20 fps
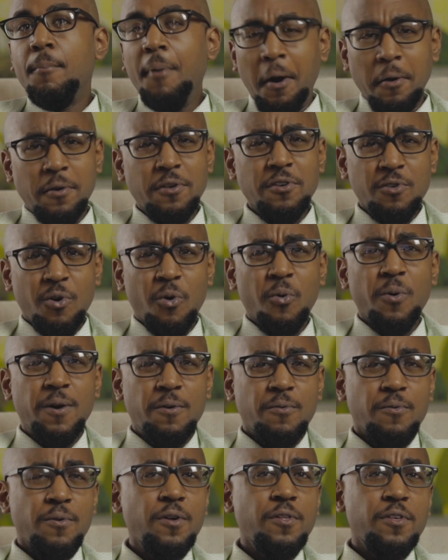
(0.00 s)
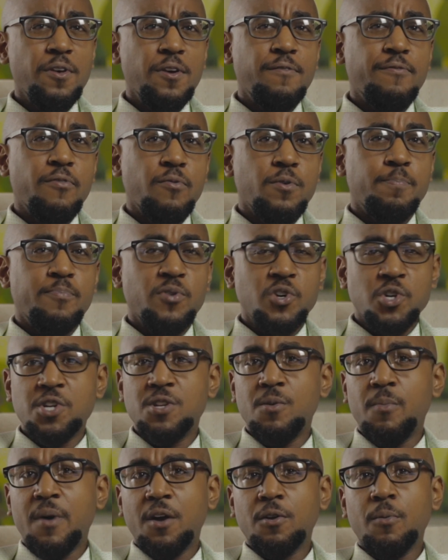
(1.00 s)
But you know what
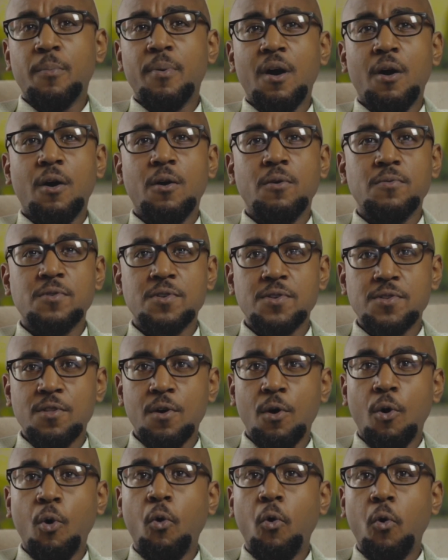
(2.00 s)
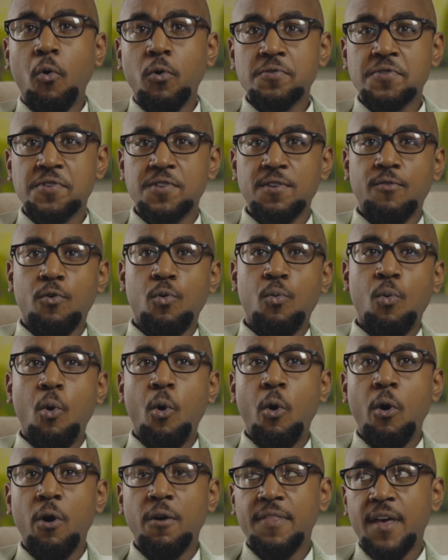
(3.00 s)
pushed him out of power was the whole civil
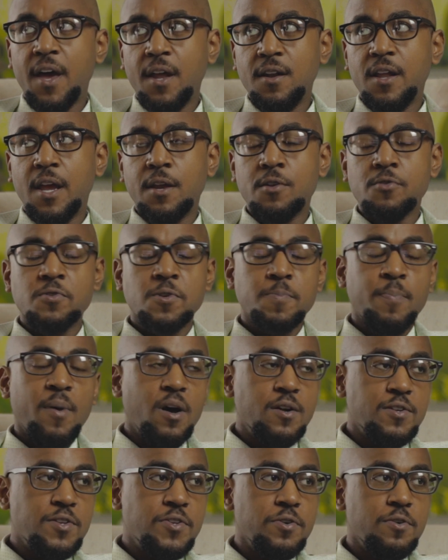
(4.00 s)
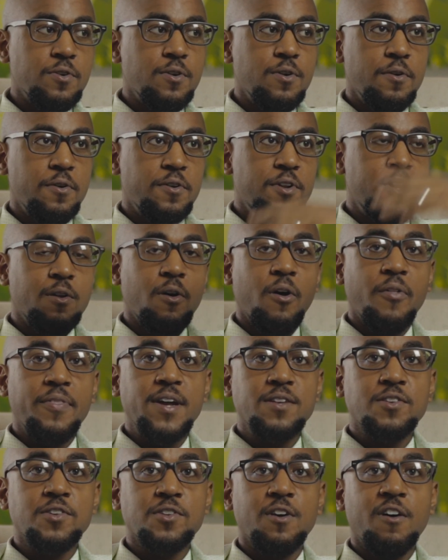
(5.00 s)
war that NATO sponsored and all
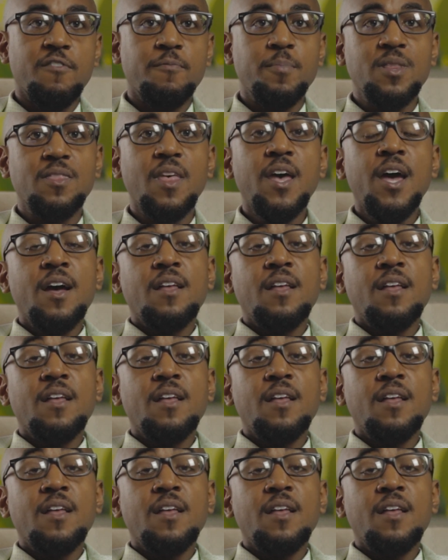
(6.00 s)
that stuff. But